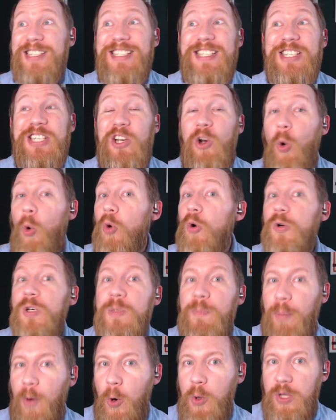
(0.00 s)
scores
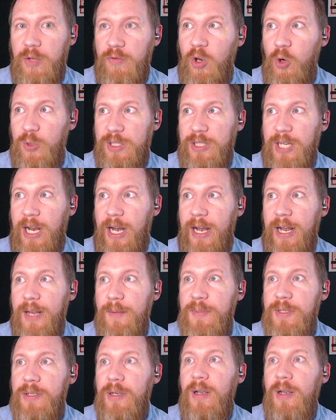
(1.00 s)
both of those
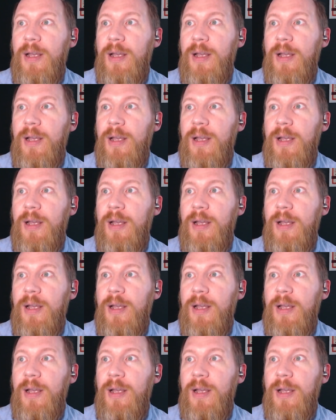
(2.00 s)
times,